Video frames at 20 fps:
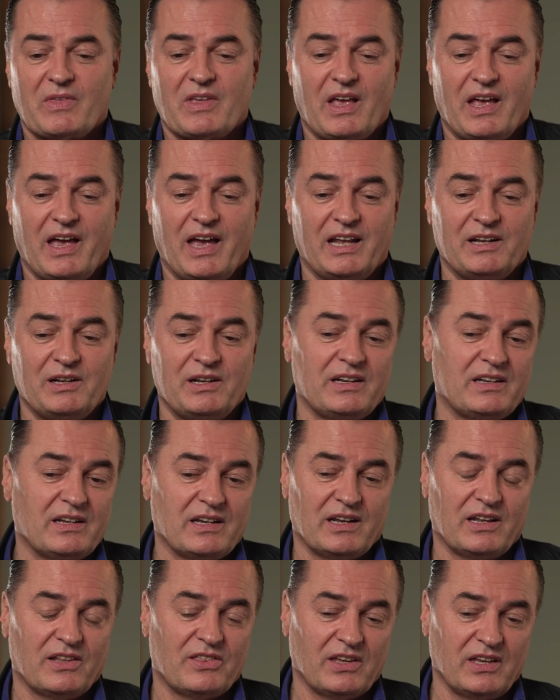And
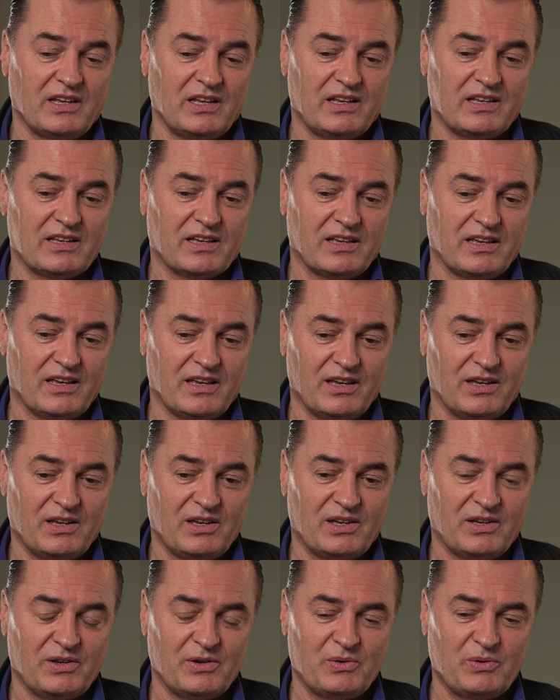I think
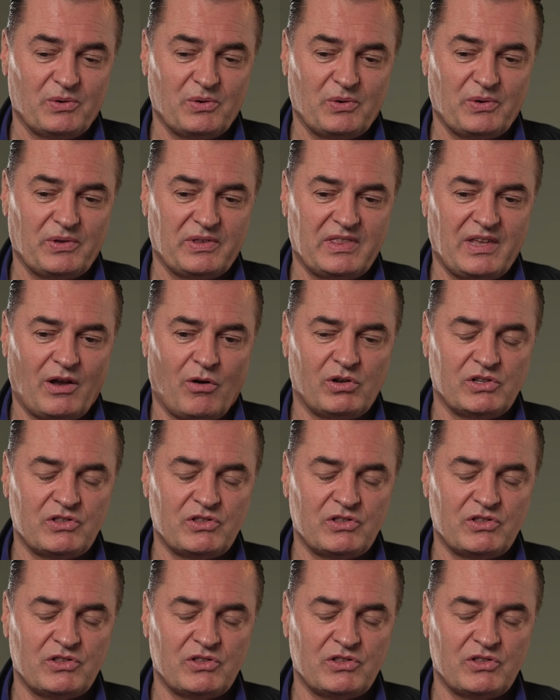there